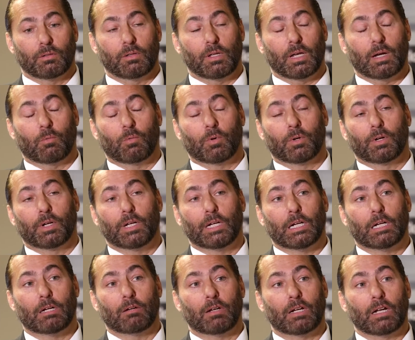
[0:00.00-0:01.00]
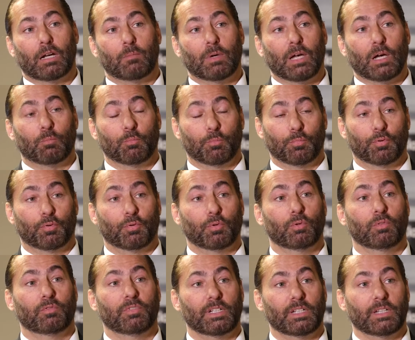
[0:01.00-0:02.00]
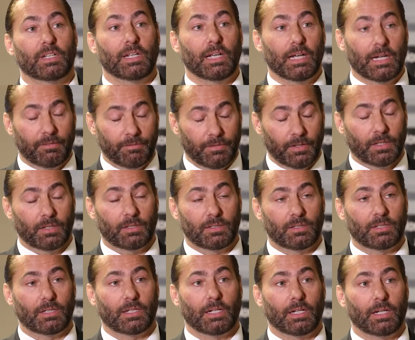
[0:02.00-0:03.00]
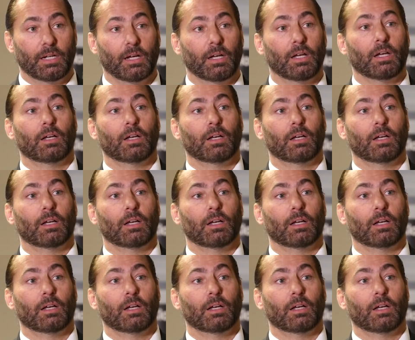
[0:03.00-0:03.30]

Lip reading: that we're hearing about proving the efficacy